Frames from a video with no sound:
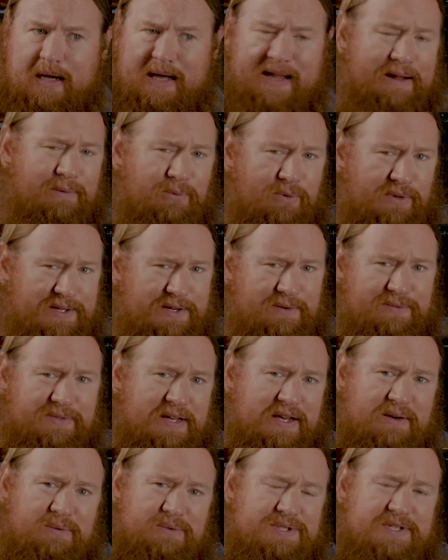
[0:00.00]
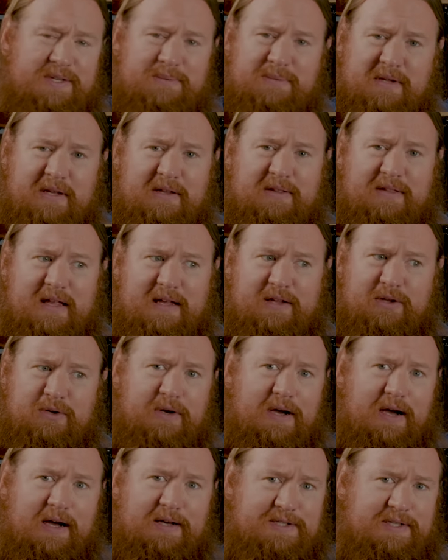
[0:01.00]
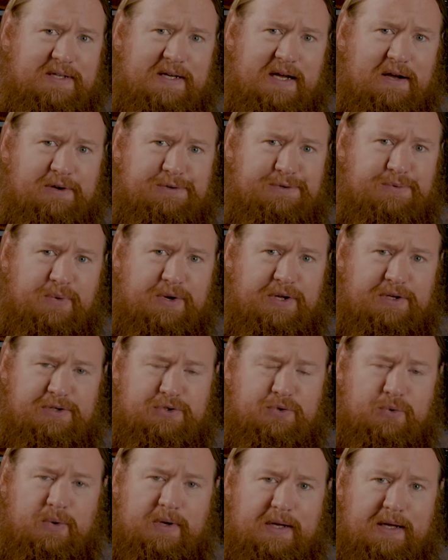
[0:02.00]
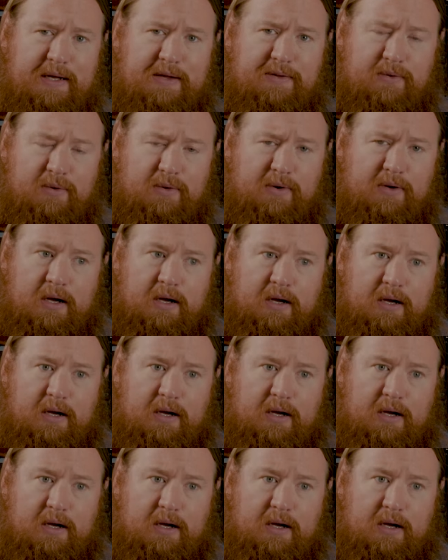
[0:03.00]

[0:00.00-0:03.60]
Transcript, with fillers: and I really don't think it was something that you guys and gals would enjoy either,